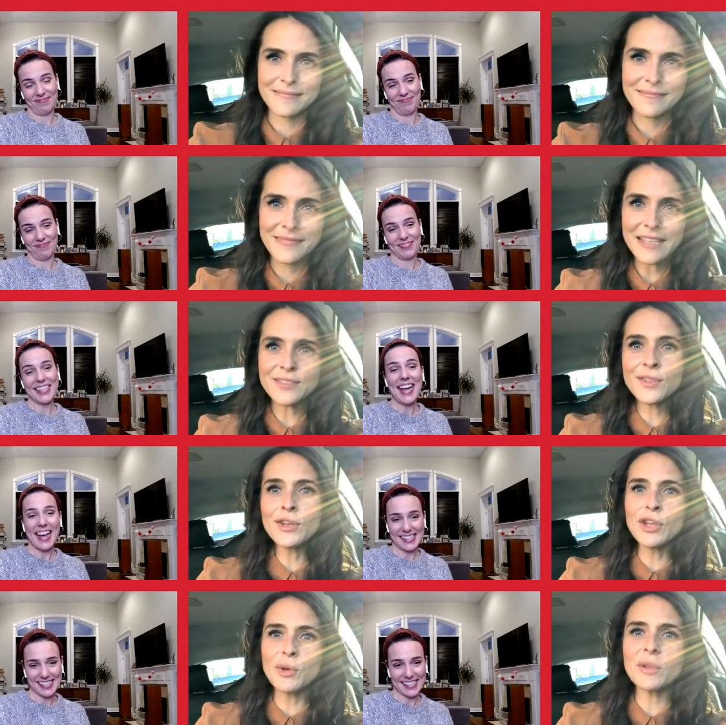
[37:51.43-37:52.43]
Speaker 1: That's
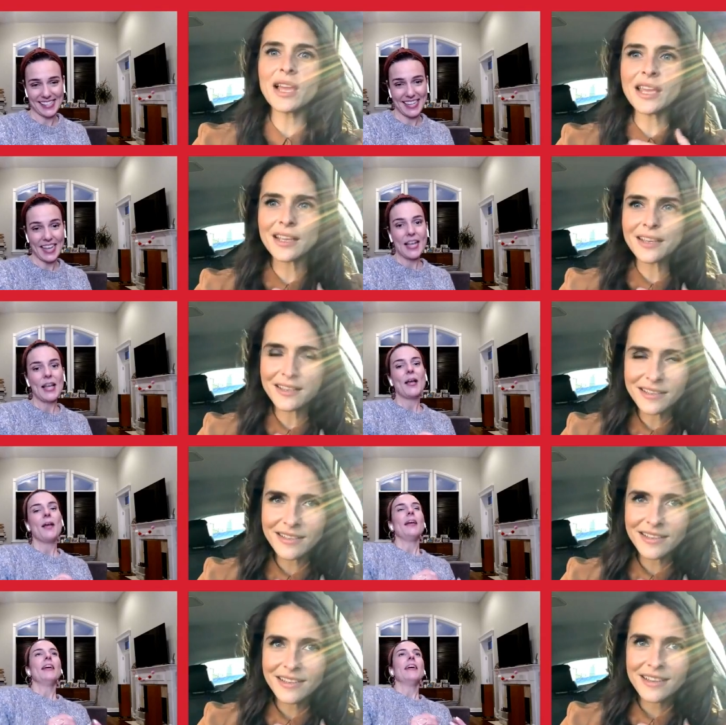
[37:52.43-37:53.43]
yes. new like.
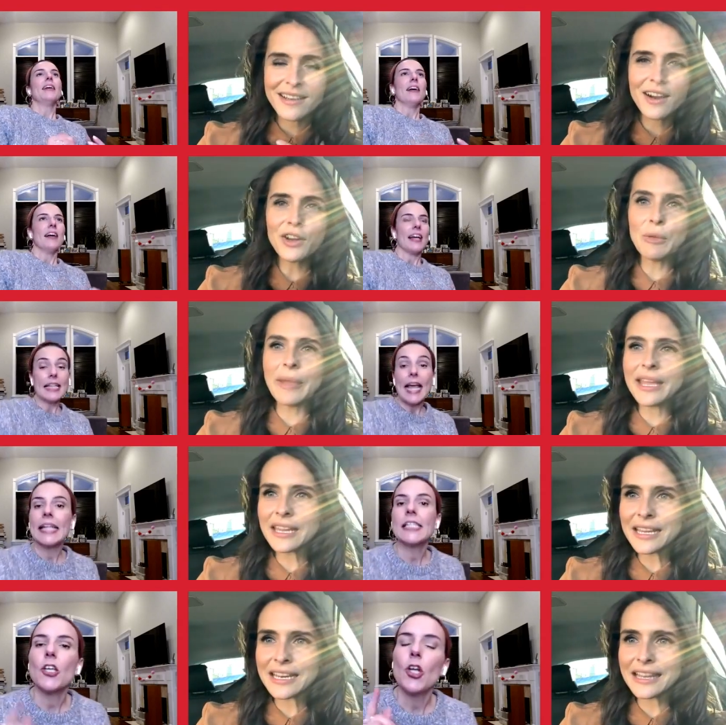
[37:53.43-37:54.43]
It, you it's
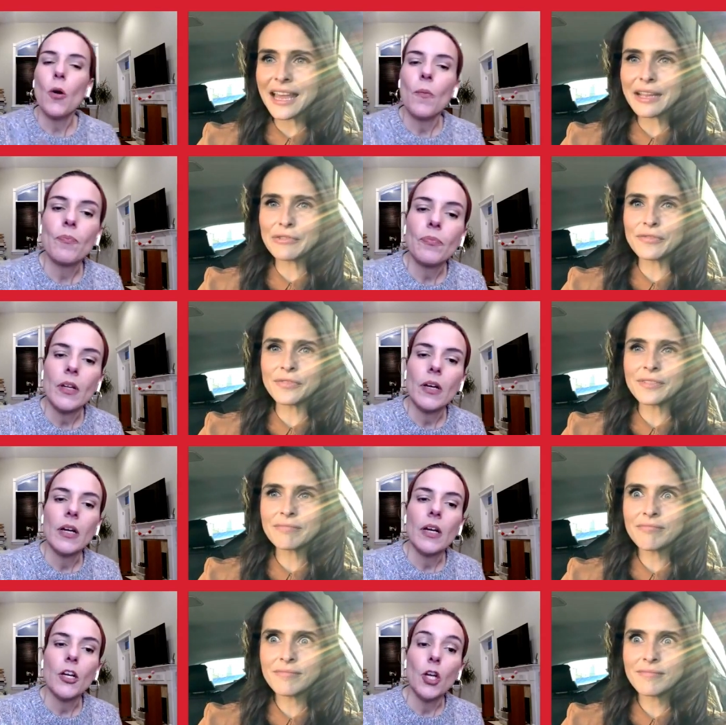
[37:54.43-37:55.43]
you know. Life?
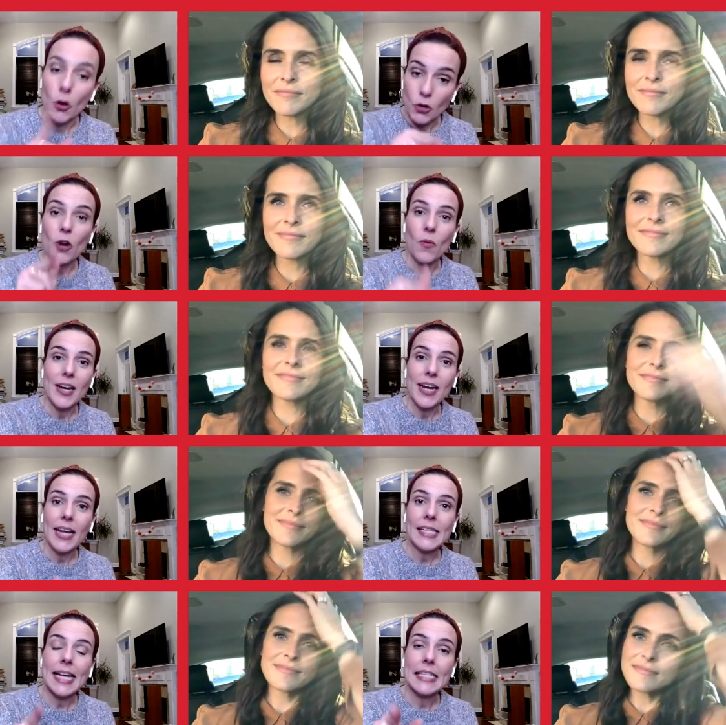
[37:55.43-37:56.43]
No, you know what it
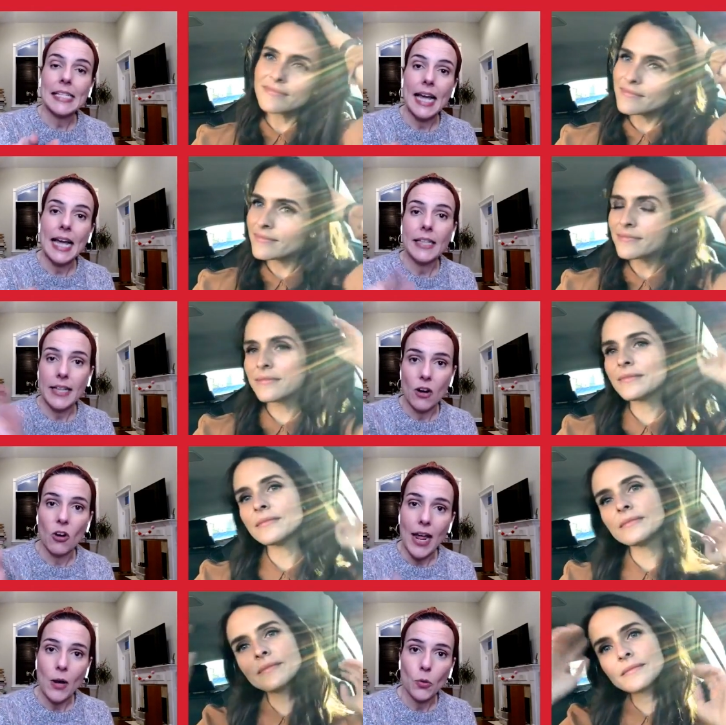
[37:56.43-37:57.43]
is. It's like te llegó
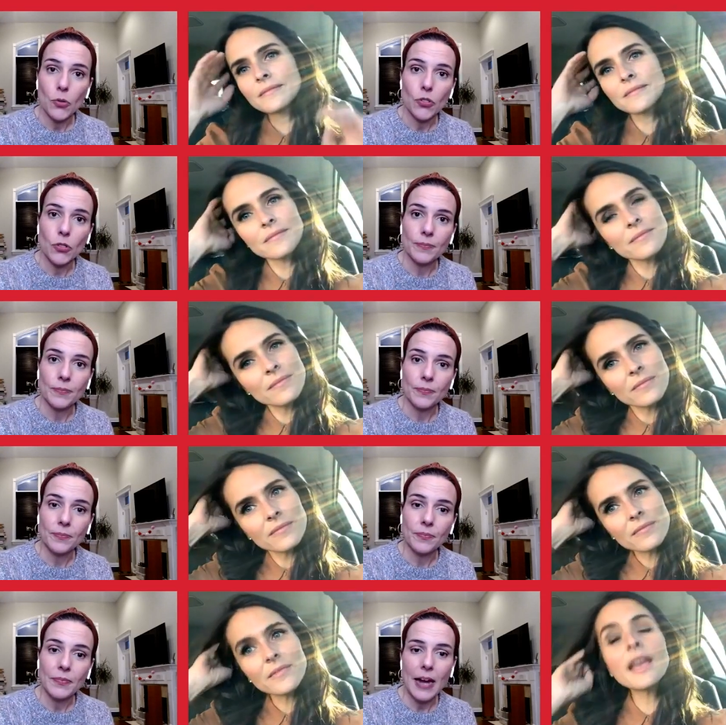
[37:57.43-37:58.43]
la luz
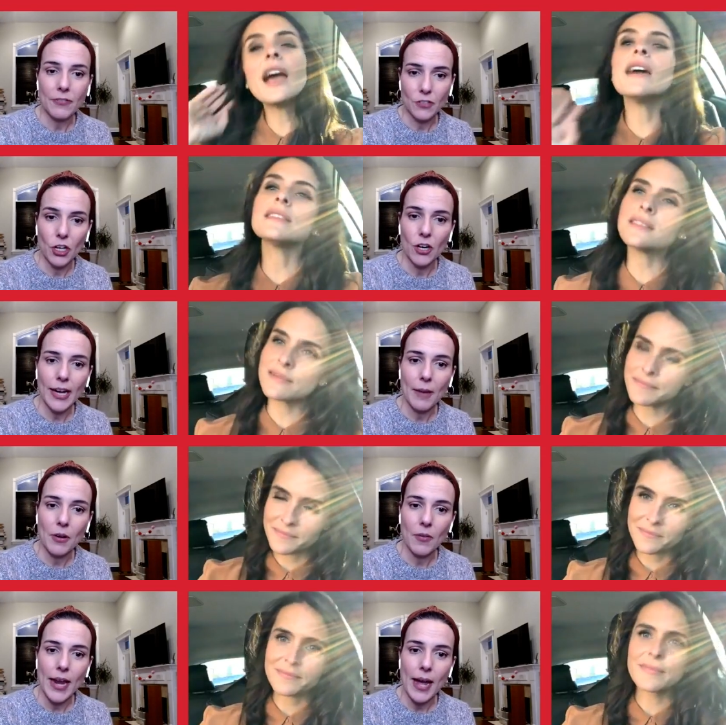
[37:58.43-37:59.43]
after yes. Hurricane
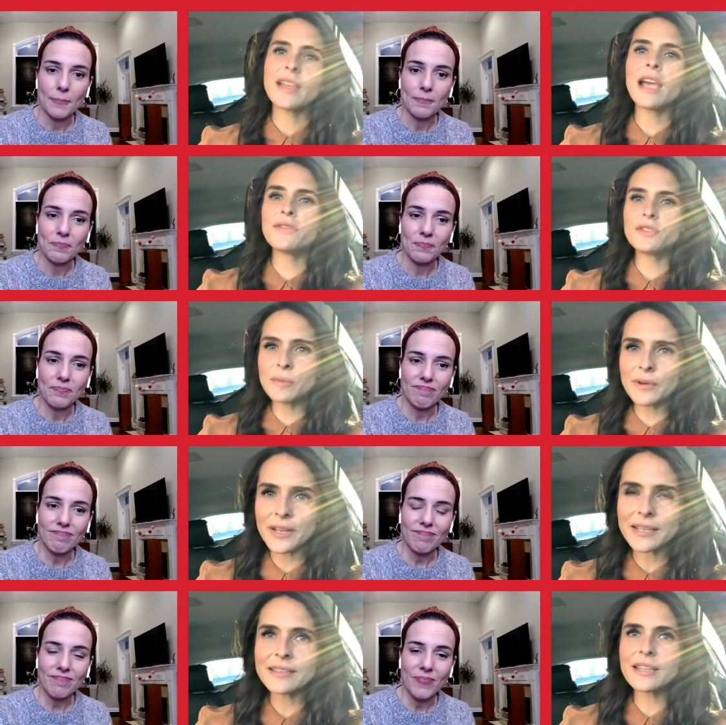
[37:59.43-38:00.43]
Maria. After
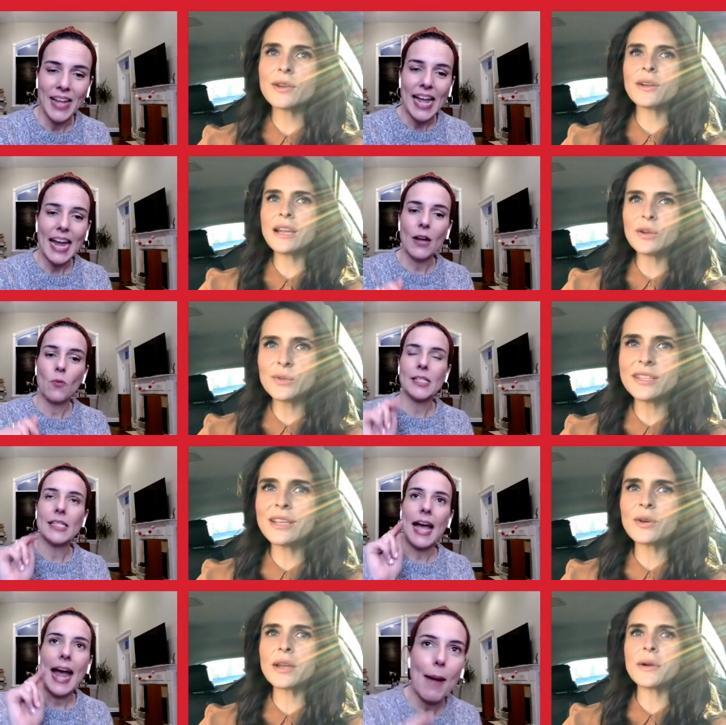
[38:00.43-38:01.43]
Maria. It was
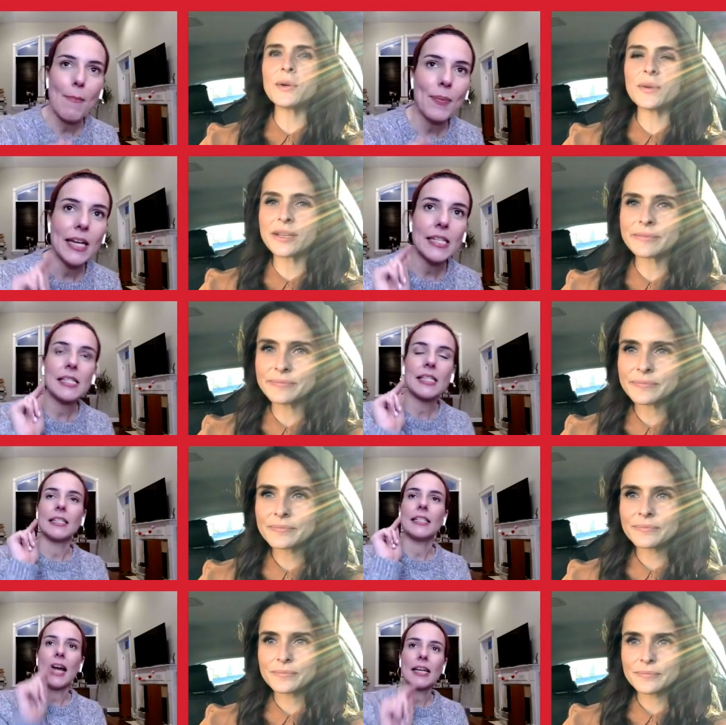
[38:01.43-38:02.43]
the happiest
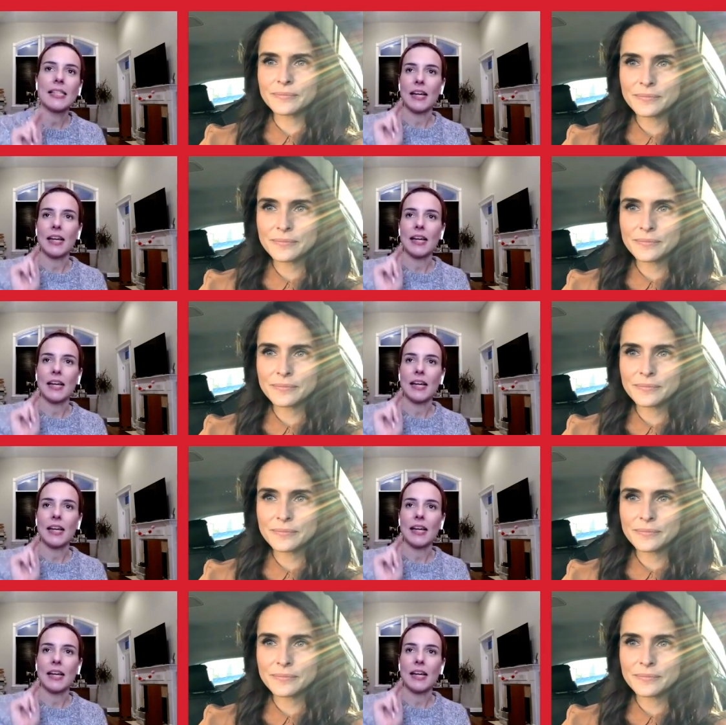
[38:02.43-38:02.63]
text I've